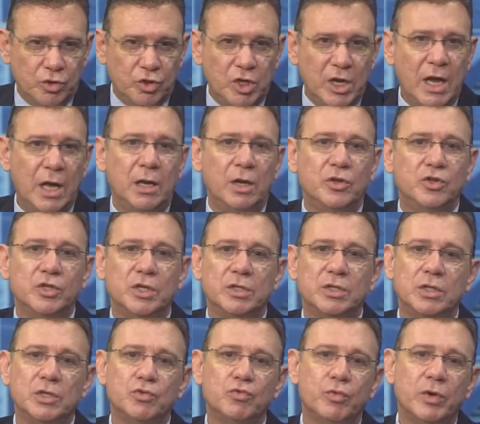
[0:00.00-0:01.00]

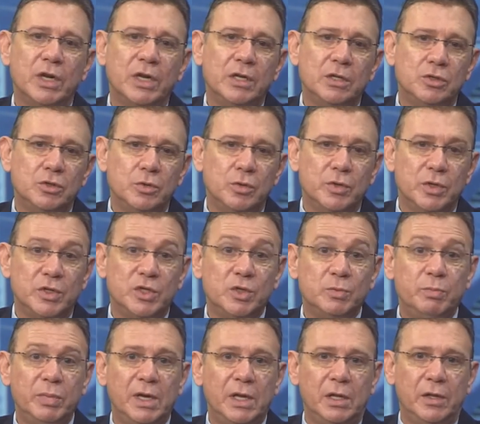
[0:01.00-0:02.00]
challenges is really to
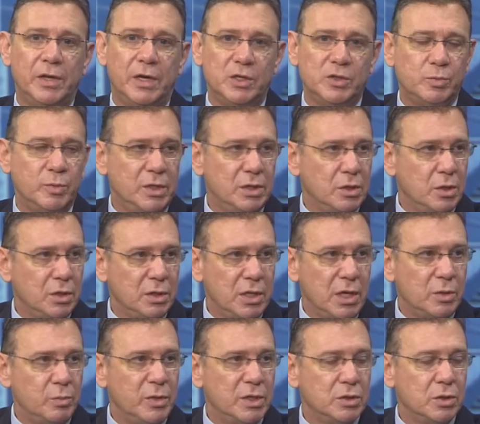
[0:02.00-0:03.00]
dispel
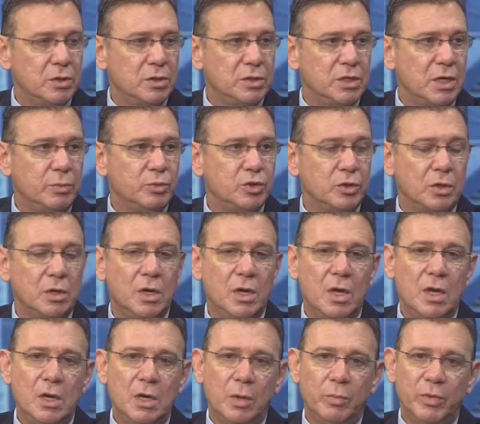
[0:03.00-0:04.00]
that misconception
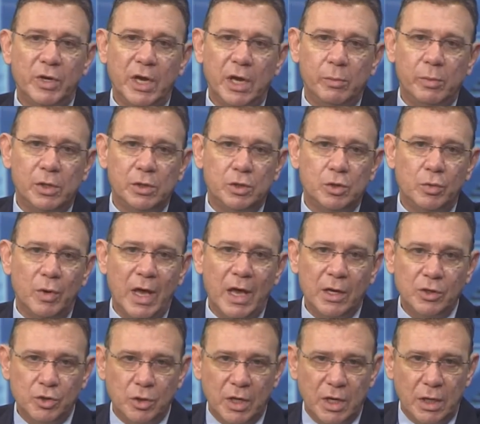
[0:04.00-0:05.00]
and be able to
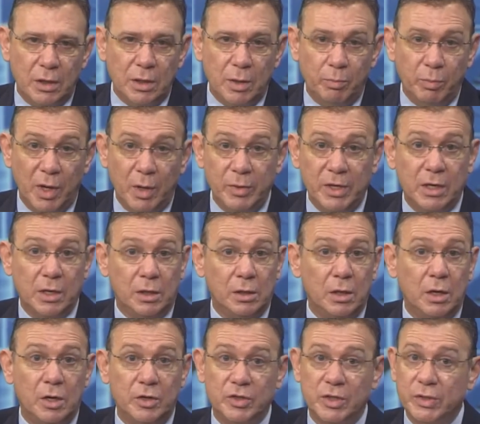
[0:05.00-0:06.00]
educate the public at
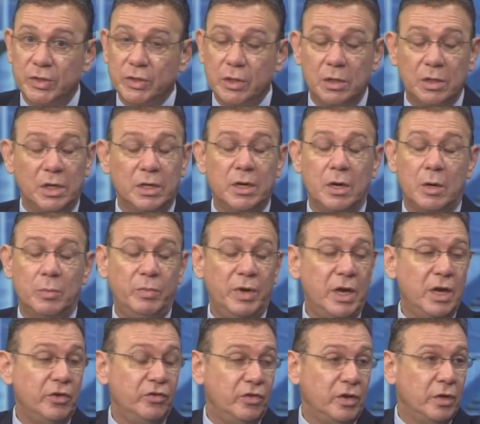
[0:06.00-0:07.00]
large and certainly our
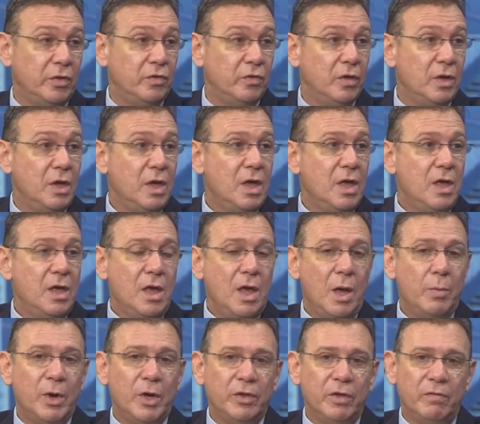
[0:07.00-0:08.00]
patients
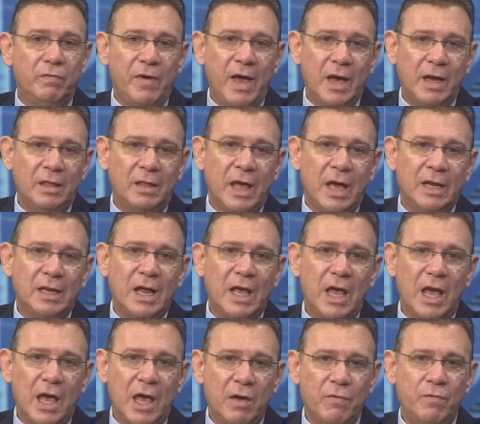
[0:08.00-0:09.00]
about the fact that
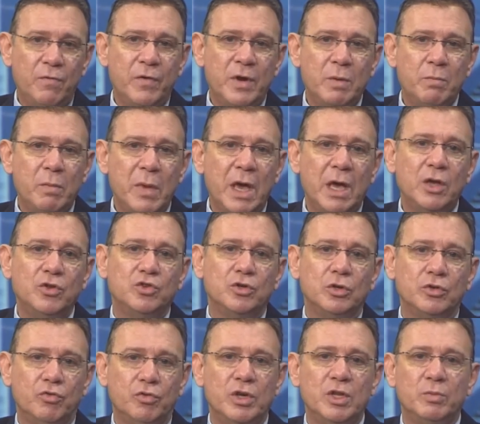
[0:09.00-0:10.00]
every major
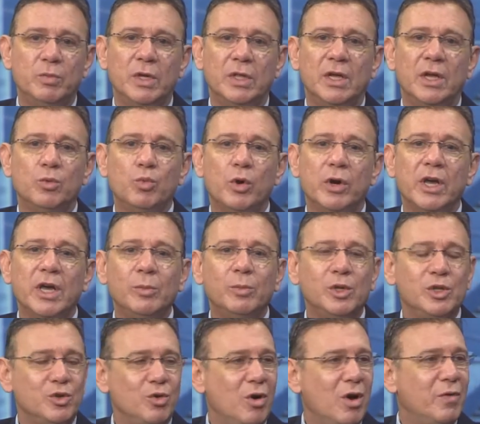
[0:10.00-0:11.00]
treatment that we're
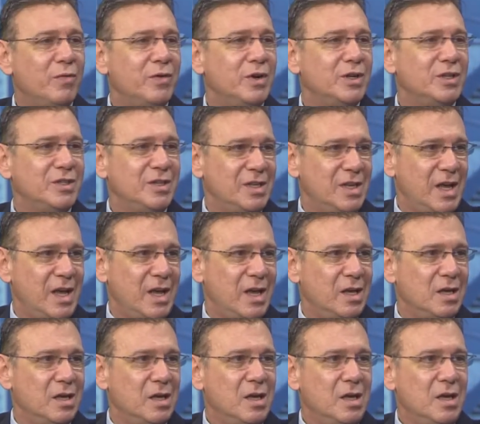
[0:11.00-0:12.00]
able to offer
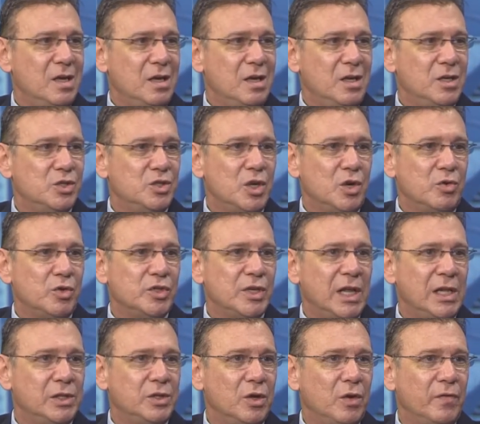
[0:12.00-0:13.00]
today is the
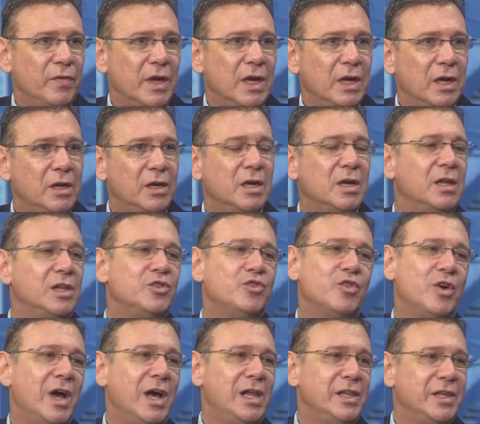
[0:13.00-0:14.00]
result of a clinical
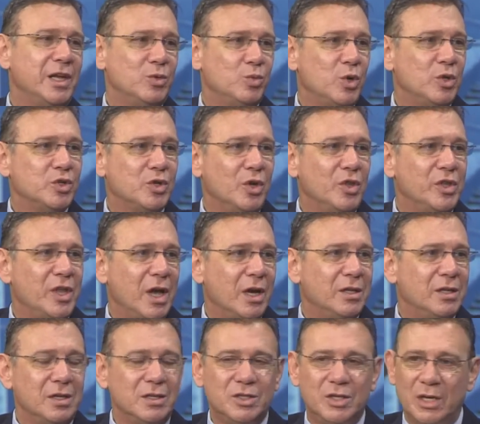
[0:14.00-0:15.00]
trial that was
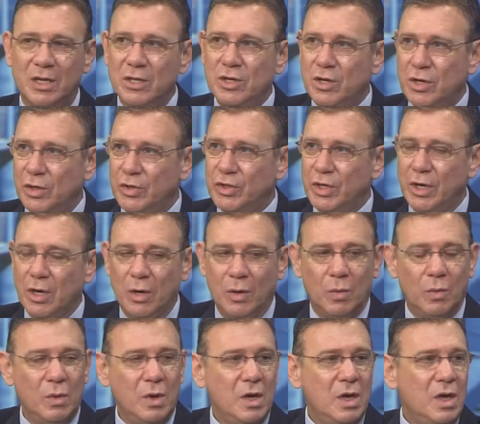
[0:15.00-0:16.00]
conducted 10 years
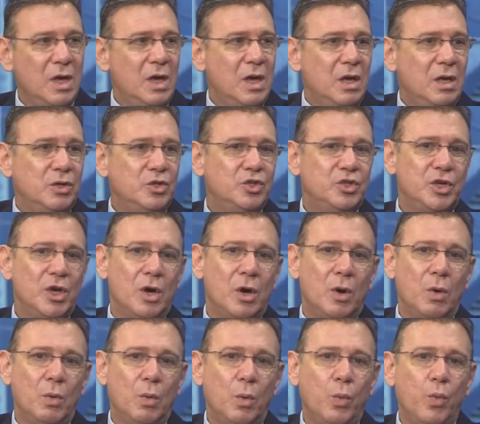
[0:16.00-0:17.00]
ago.
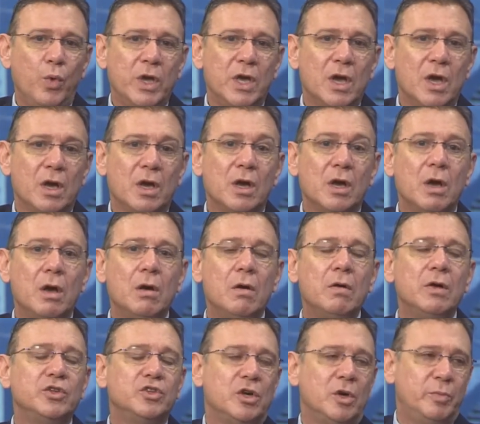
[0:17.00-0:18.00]
So we
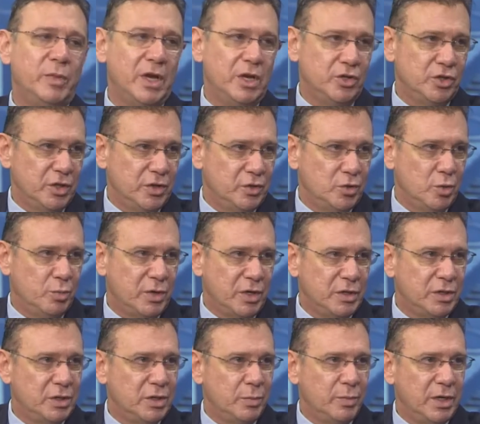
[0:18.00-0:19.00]
encourage our patients to
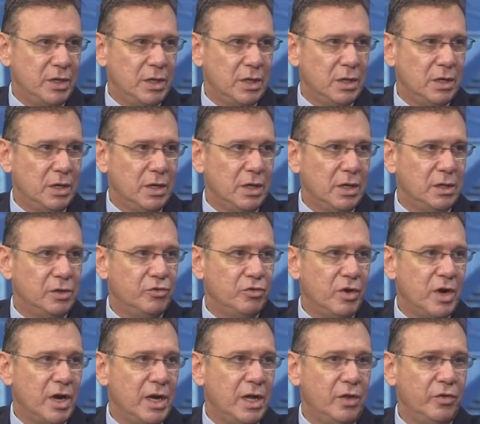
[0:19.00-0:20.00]
participate in clinical
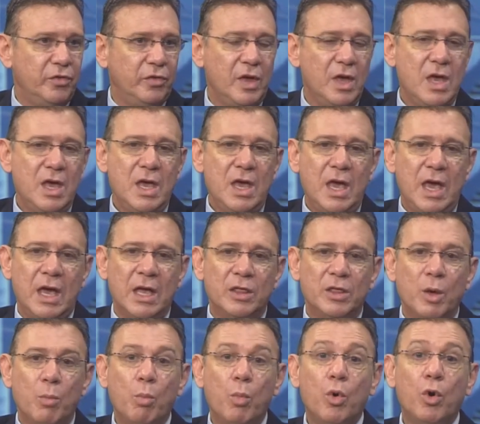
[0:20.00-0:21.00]
trials,
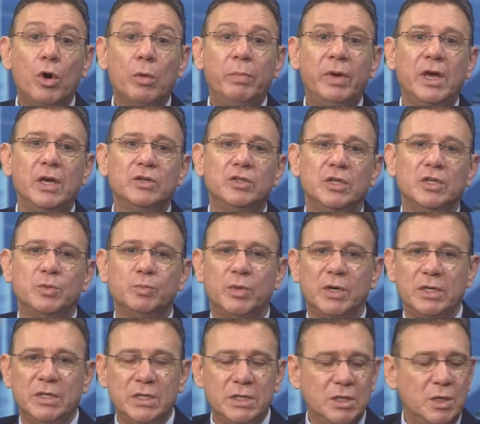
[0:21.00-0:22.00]
and the more patients
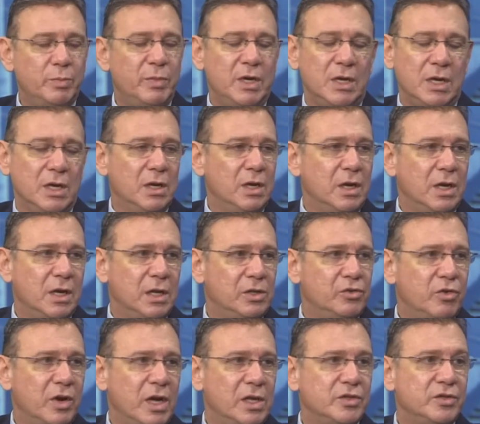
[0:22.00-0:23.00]
participate in clinical
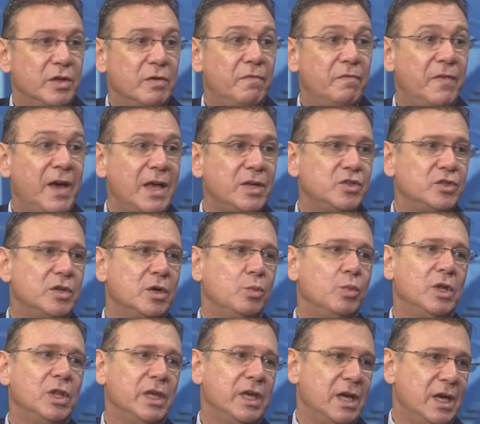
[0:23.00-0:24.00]
trials, the faster
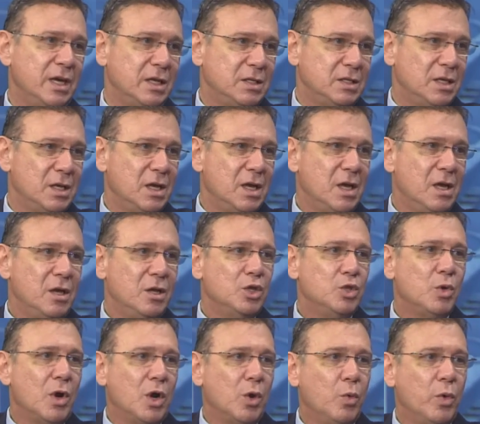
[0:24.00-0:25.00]
we'll get
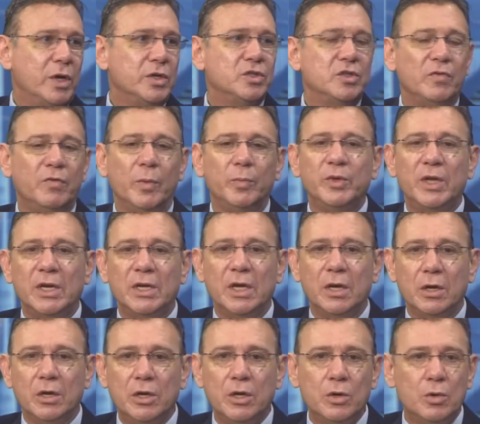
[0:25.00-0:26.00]
to our quest of
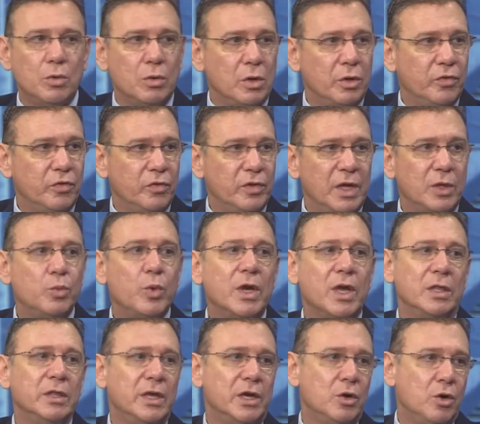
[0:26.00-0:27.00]
obtaining cures that we
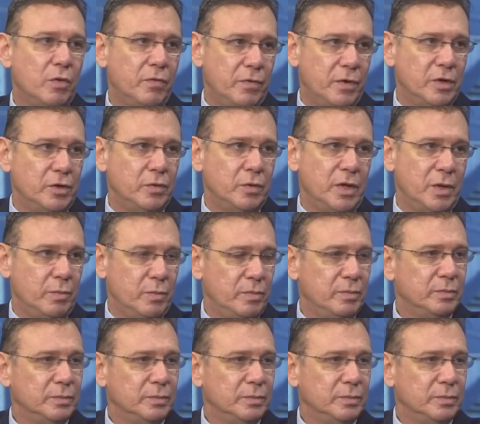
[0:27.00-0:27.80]
can then offer to them.